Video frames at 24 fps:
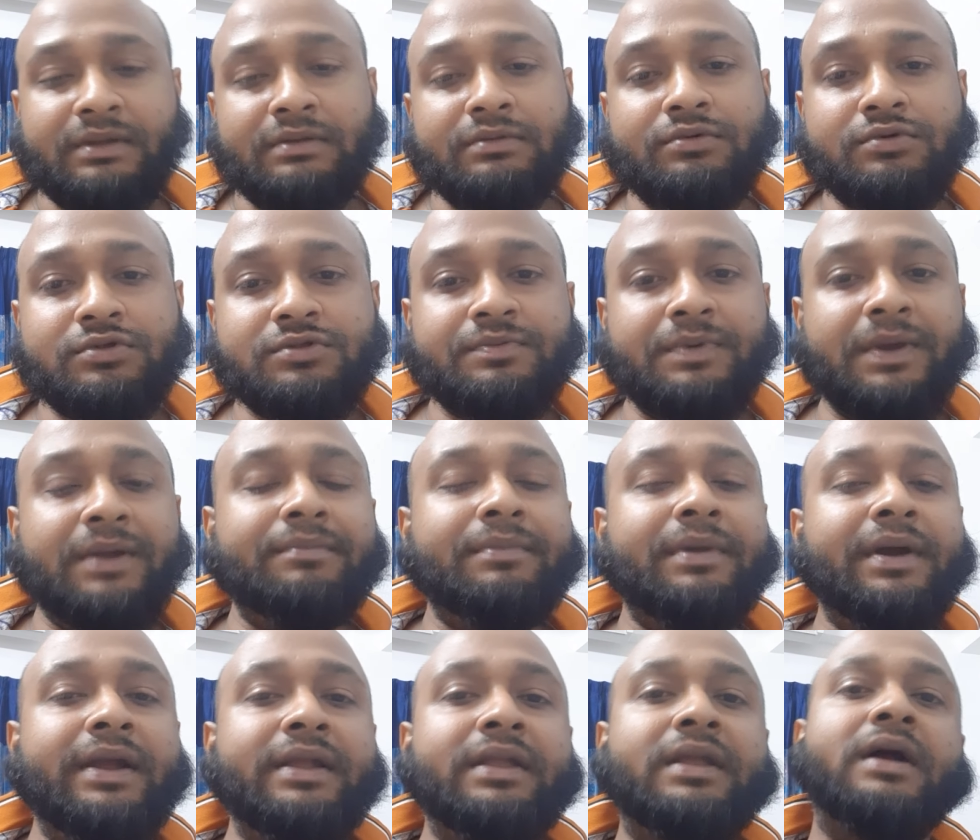to spend
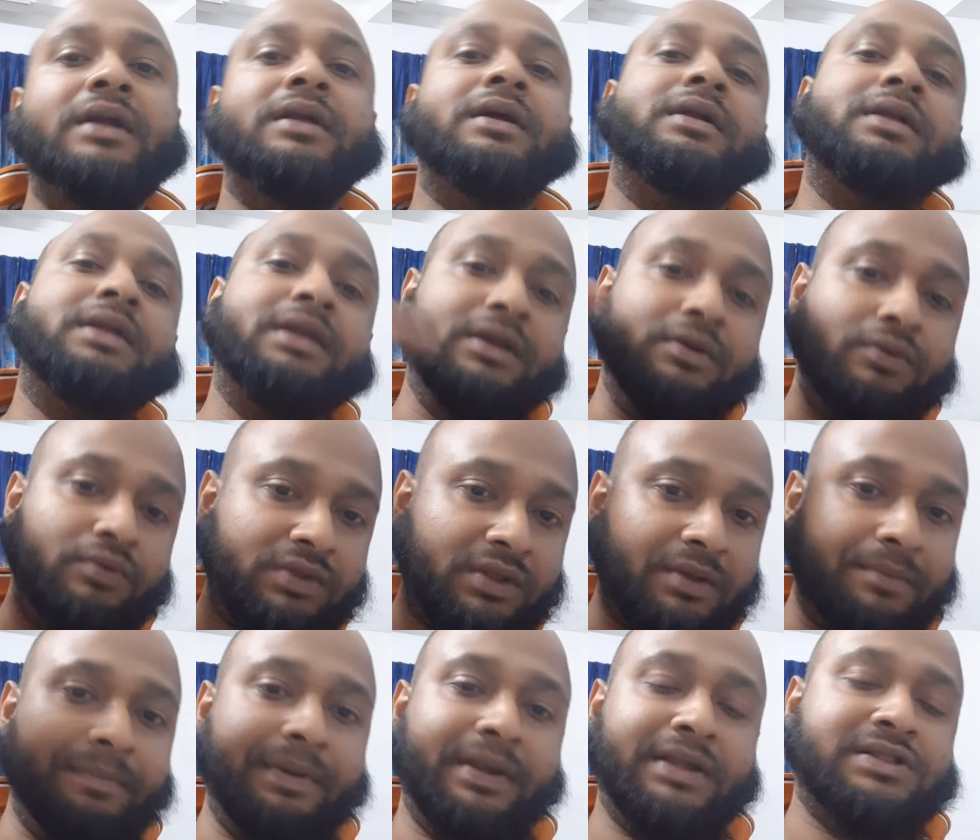my eternity with
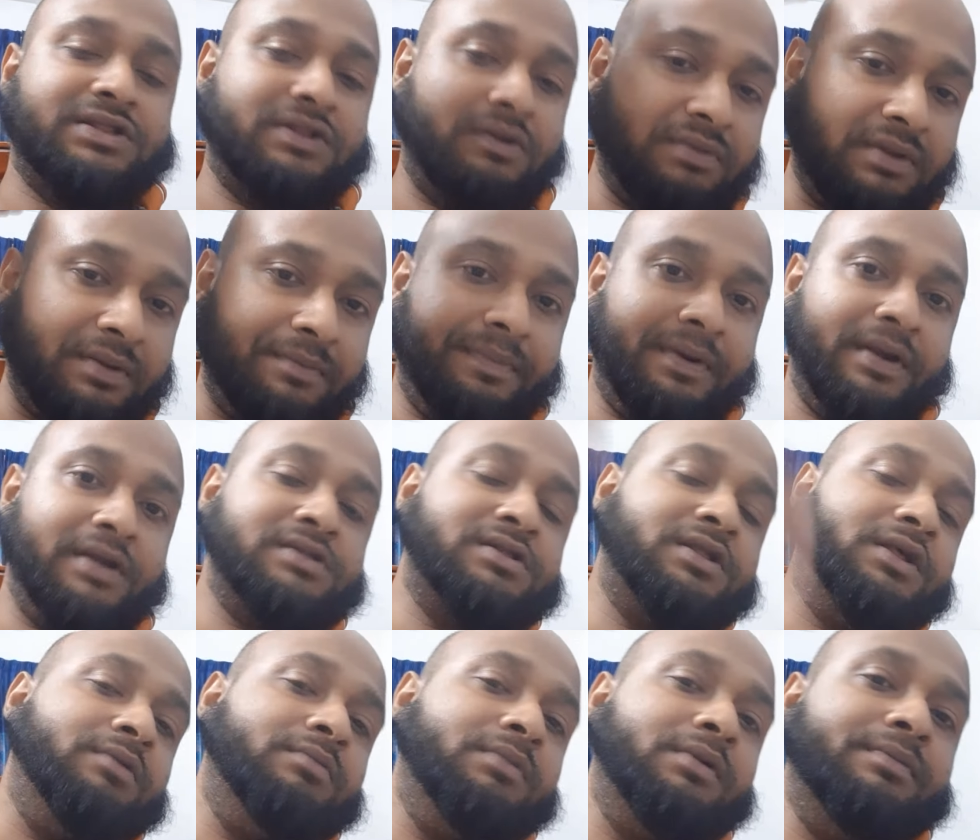the best of the
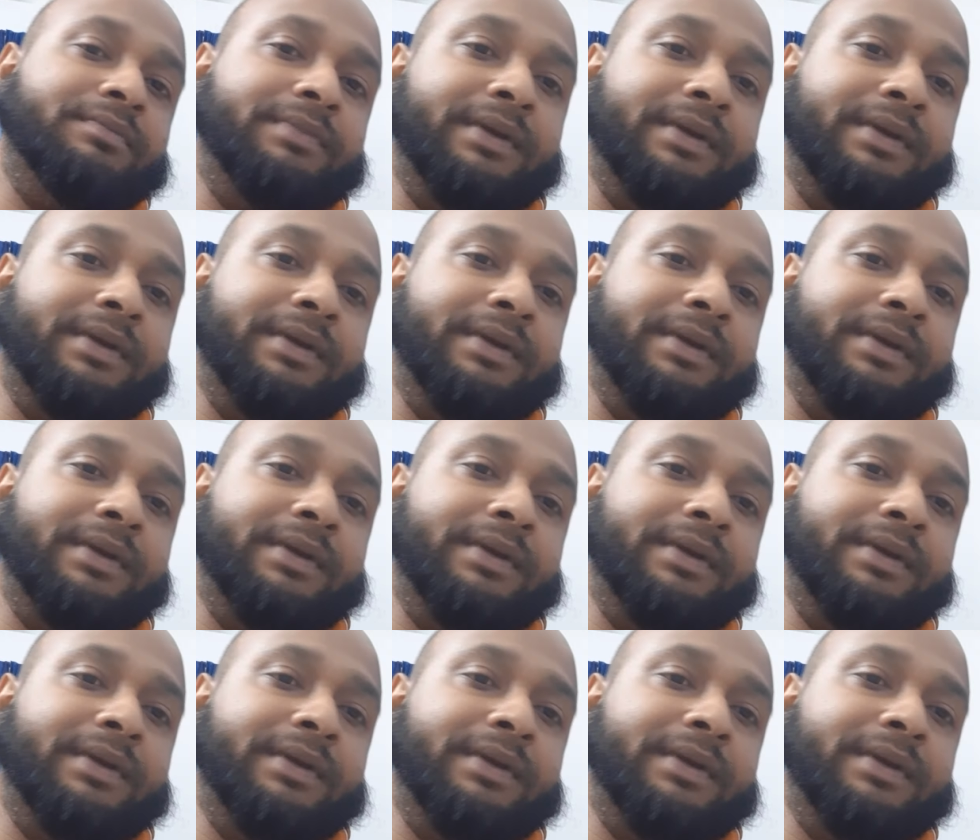best human